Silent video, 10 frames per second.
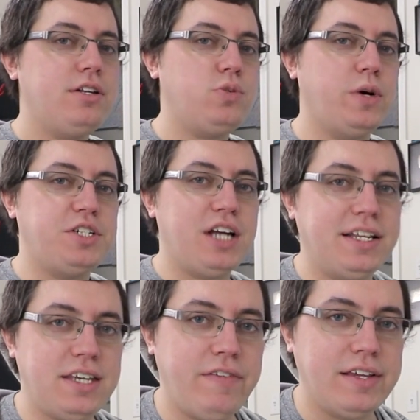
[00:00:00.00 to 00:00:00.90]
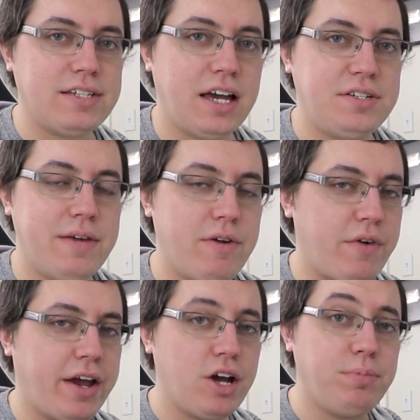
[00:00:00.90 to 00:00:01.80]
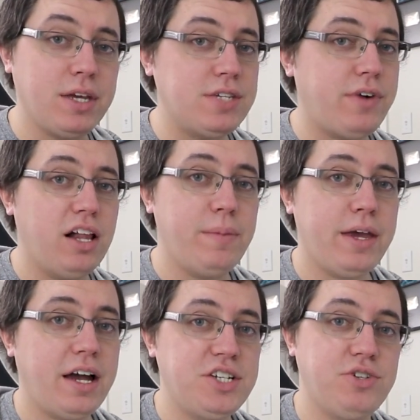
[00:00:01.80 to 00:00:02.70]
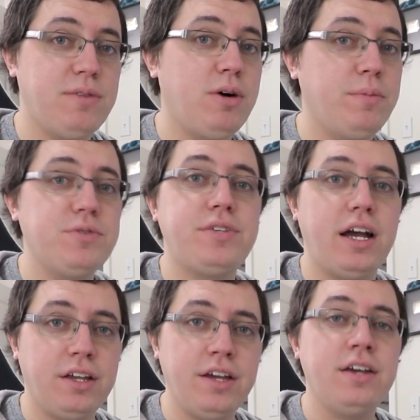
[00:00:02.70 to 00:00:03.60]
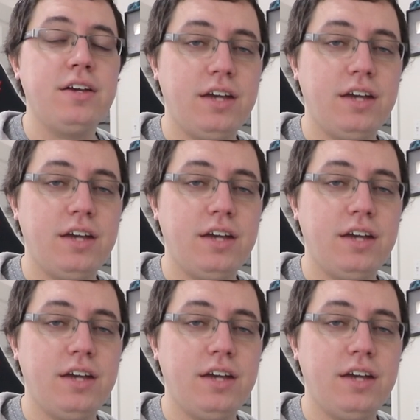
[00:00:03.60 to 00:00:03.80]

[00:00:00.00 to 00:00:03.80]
twitch.tv/DavidFranco, please follow me. I stream almost daily.